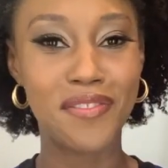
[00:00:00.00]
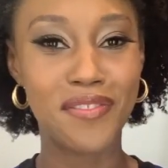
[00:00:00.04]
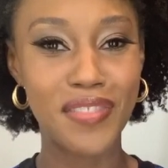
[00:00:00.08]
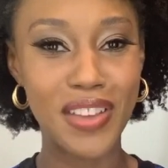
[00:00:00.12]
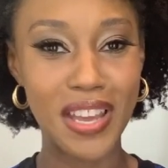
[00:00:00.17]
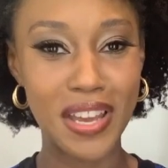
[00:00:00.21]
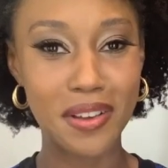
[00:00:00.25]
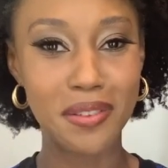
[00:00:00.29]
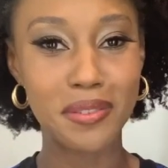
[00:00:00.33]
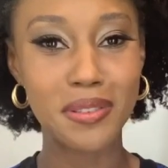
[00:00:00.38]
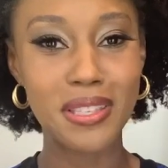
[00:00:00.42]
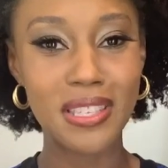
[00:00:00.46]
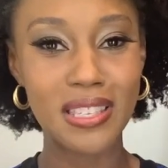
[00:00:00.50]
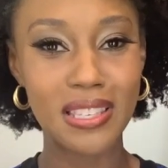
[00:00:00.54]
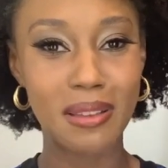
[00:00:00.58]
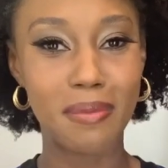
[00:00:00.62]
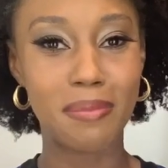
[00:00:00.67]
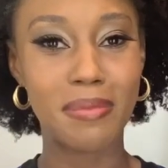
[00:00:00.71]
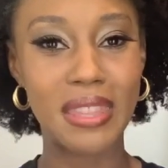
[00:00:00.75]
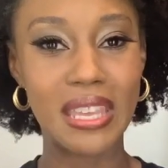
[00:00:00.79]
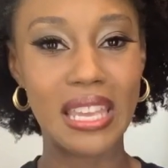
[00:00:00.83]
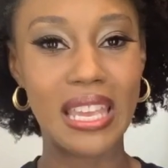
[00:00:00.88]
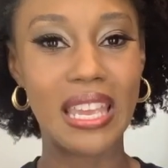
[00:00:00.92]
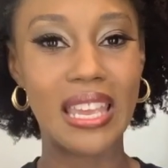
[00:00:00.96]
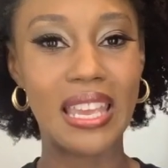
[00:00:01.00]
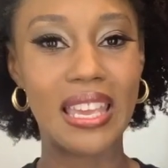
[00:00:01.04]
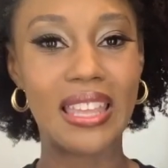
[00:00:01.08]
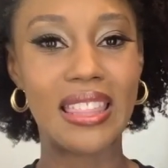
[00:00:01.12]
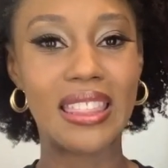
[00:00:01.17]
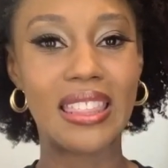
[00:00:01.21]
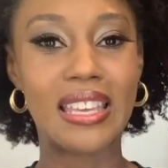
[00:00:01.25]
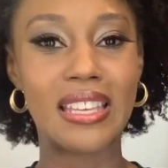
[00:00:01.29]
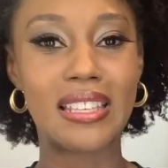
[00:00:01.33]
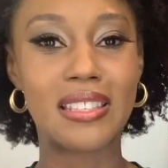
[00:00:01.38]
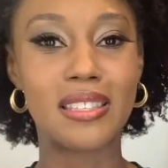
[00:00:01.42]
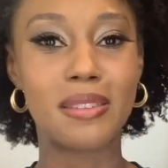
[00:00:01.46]
found something
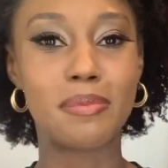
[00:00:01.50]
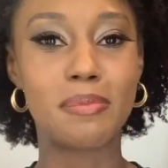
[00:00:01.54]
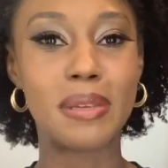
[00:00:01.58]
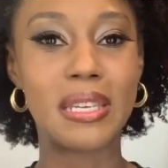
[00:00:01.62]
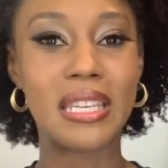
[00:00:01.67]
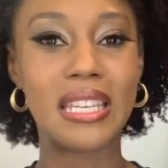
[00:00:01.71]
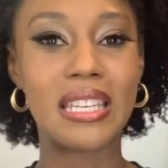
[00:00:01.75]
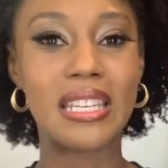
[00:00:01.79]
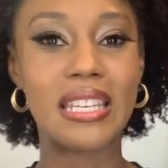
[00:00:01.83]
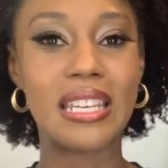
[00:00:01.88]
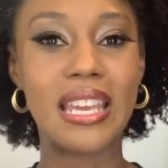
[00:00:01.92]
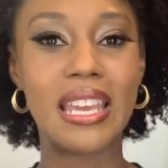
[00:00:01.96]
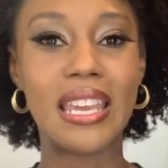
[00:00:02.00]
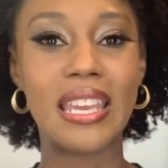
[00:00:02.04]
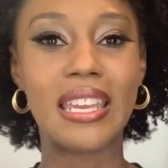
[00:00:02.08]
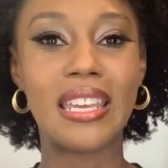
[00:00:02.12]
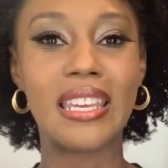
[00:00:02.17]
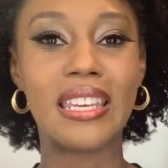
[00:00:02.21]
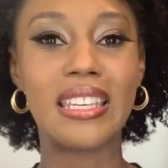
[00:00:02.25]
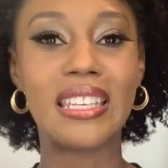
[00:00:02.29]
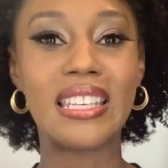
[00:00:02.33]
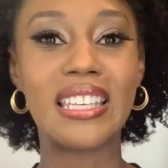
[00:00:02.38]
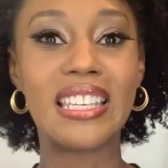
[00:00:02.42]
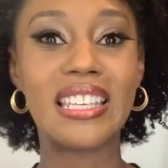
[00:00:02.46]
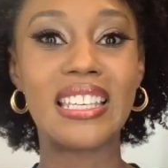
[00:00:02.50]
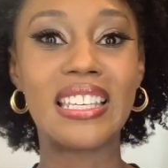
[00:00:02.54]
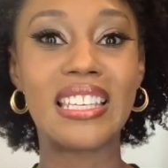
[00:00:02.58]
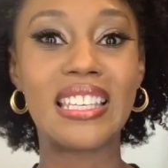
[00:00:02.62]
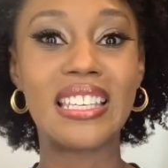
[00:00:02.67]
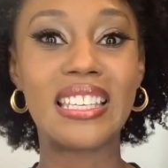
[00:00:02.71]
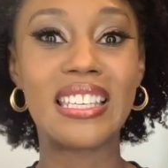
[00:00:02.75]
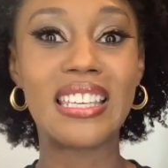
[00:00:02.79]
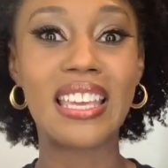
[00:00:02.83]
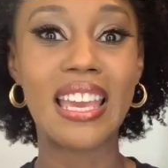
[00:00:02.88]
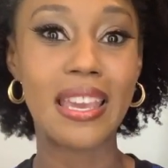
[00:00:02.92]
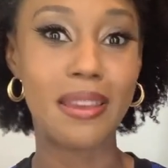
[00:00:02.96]
that's been a
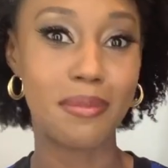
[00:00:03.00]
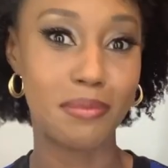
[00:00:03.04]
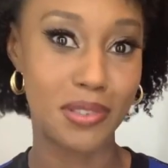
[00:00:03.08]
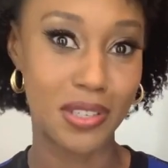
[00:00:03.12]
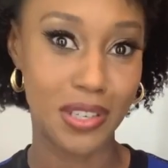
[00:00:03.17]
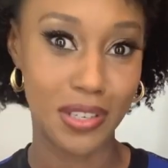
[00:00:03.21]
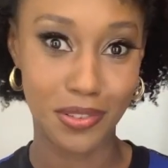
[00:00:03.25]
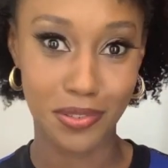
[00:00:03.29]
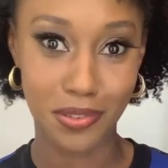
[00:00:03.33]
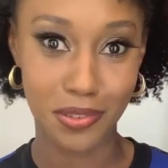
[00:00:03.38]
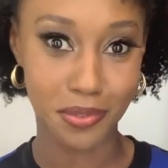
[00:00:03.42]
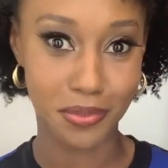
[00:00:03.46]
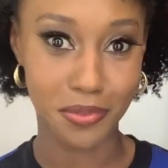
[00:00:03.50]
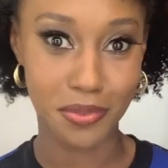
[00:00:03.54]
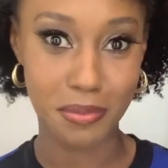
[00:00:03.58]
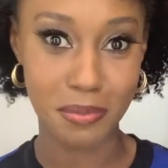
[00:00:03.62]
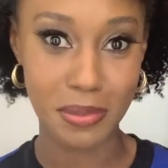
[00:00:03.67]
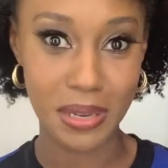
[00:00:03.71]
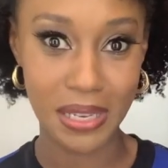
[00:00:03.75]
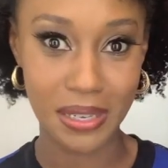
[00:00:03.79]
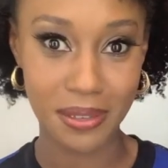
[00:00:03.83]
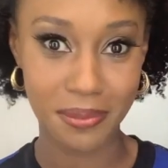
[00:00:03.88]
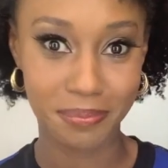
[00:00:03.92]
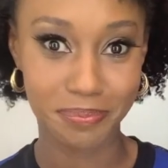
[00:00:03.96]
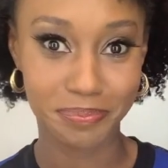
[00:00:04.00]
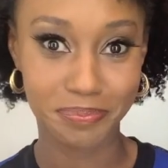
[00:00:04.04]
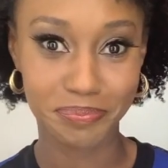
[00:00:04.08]
game changer for me.